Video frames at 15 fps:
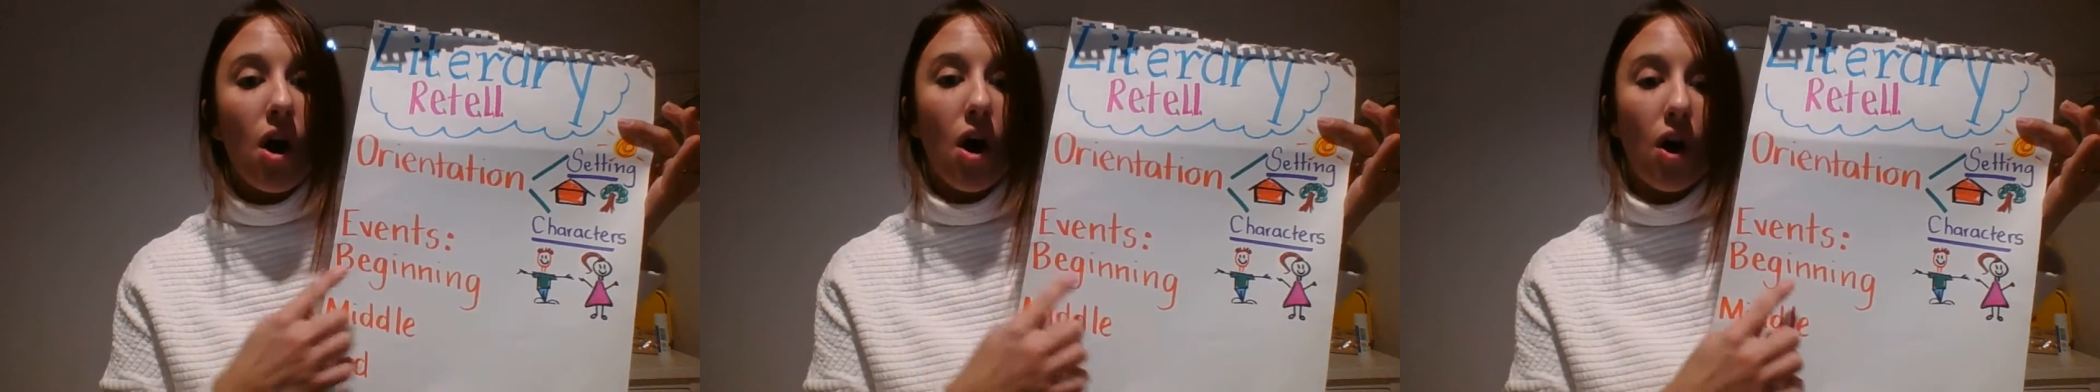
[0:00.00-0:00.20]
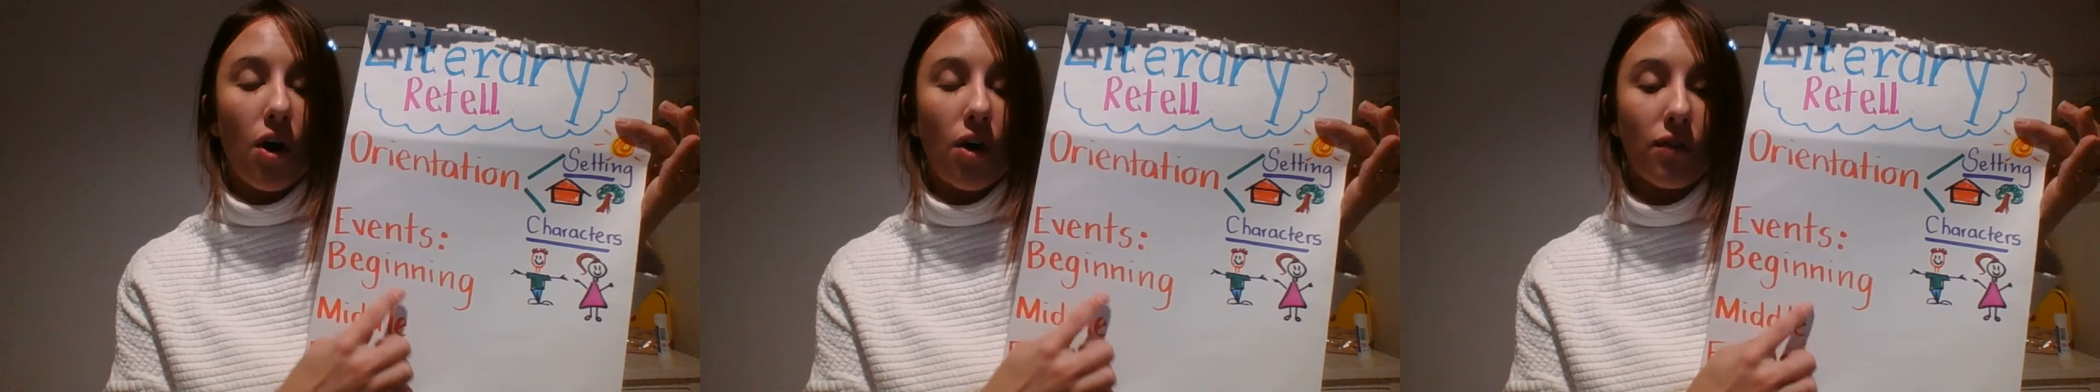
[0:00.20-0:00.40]

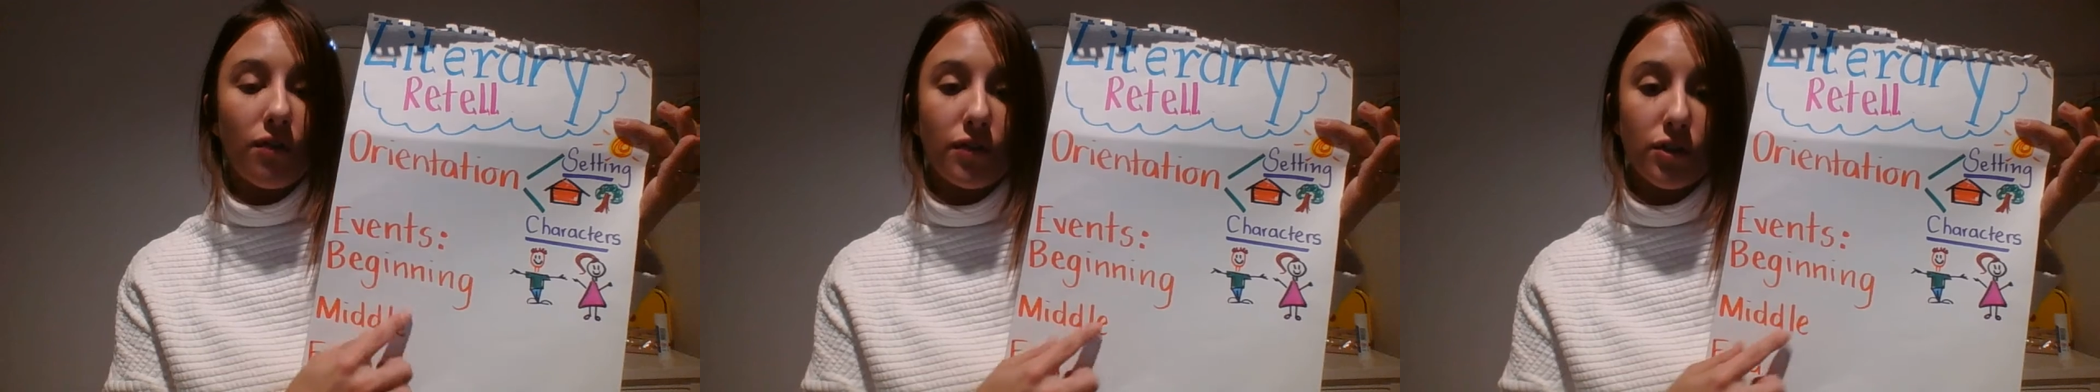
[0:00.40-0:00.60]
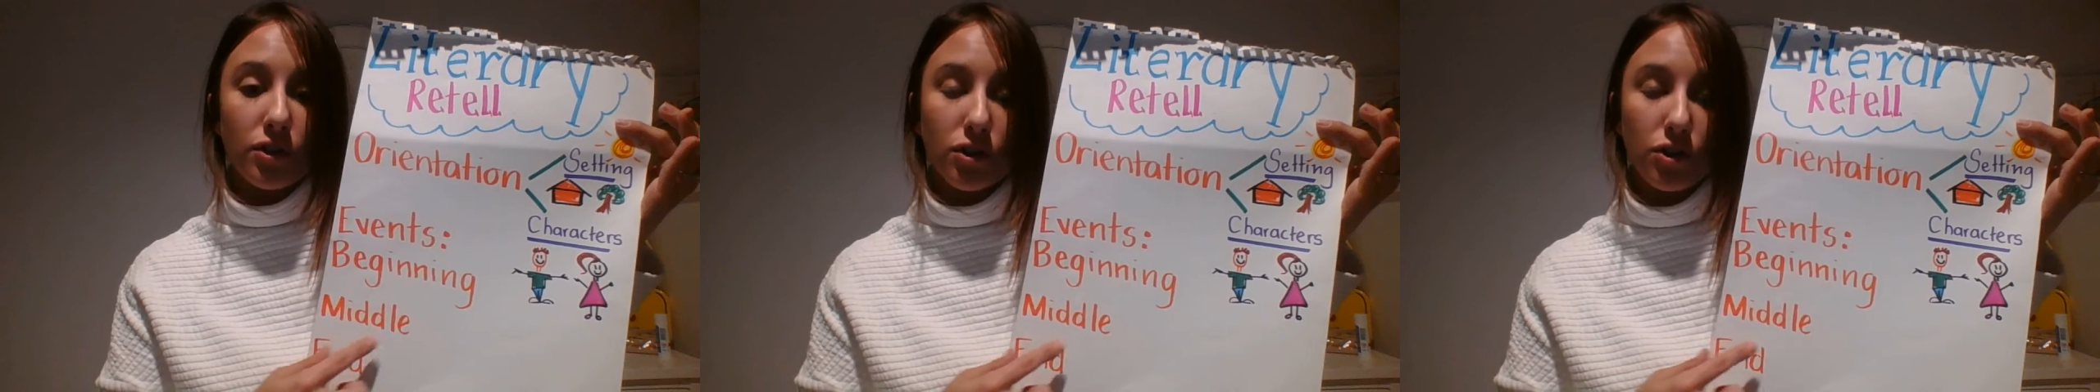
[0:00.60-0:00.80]
of
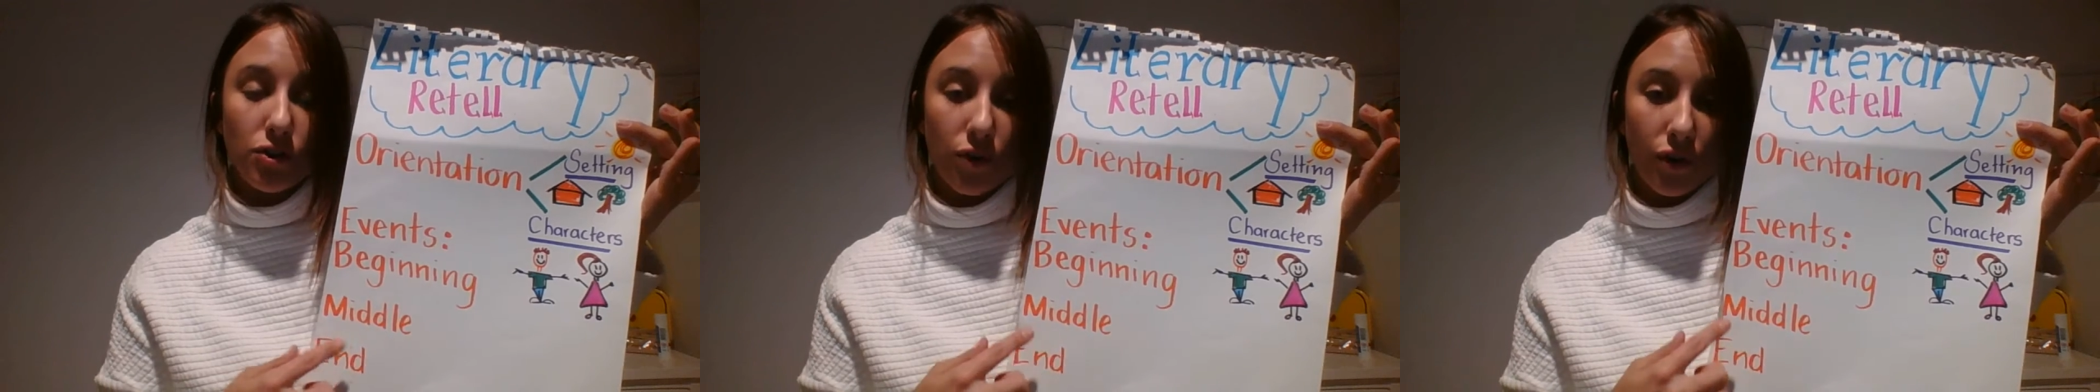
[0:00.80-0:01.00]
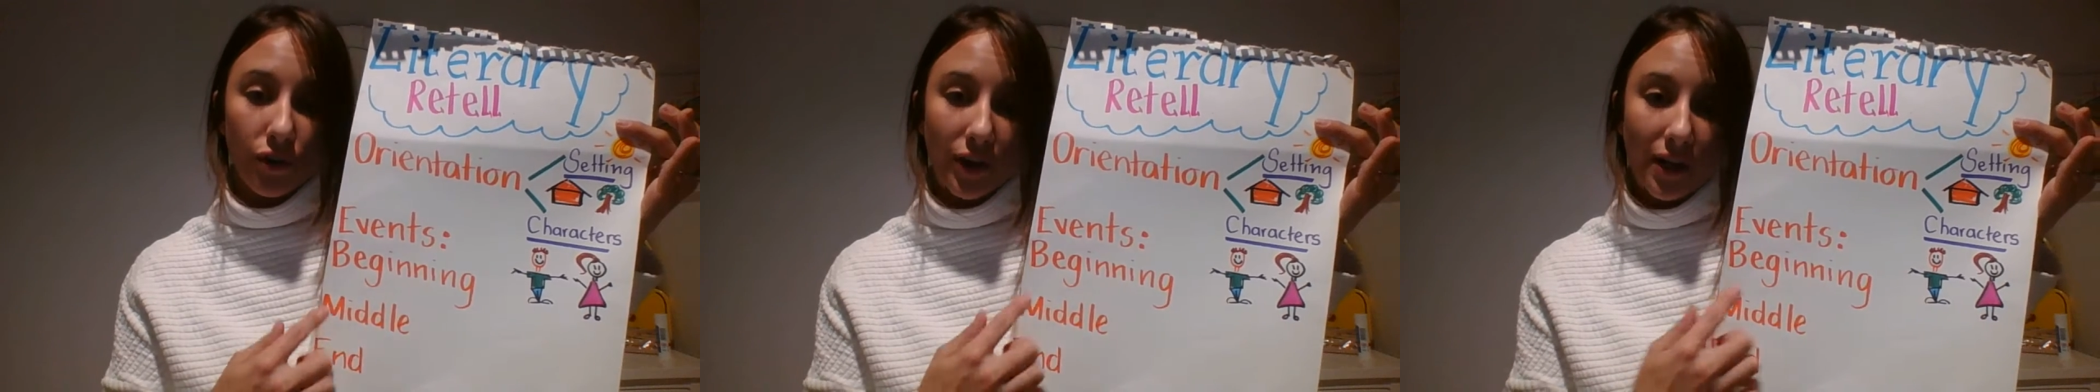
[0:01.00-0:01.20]
the
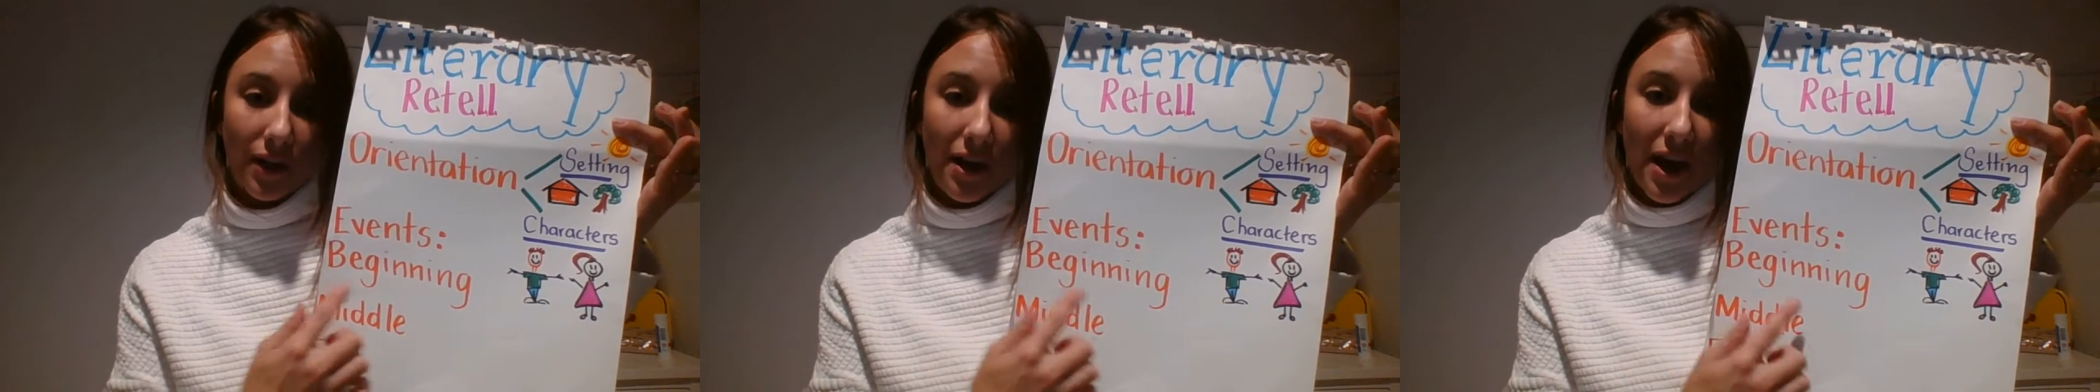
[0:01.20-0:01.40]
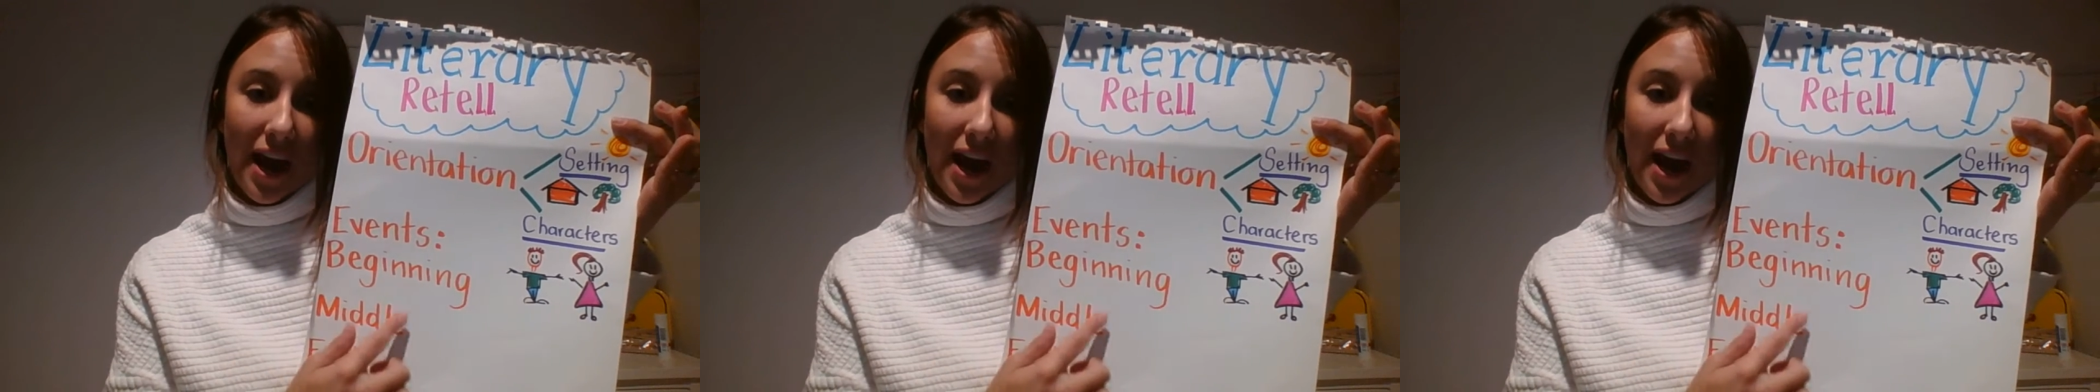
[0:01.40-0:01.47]
story,